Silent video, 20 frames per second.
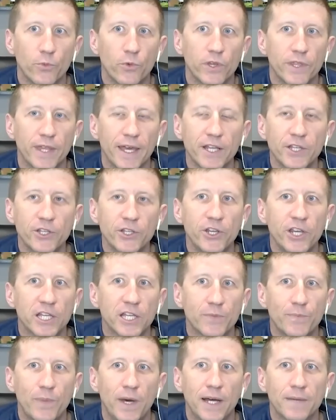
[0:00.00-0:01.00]
with
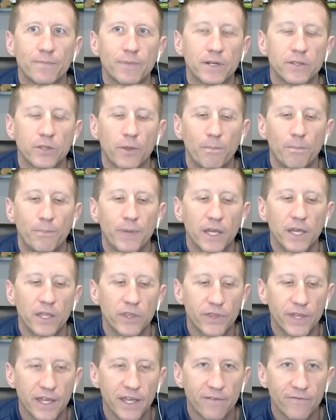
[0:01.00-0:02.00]
XGS-PON, probably the big
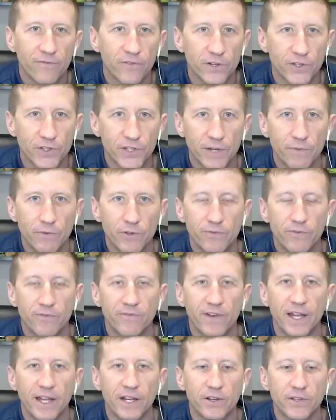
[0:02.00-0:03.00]
thing for service
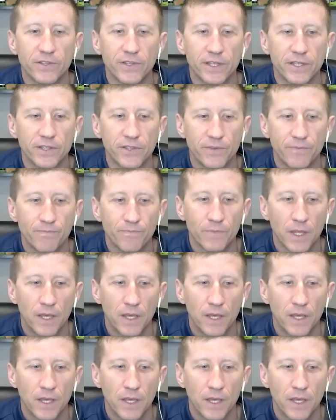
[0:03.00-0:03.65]
providers is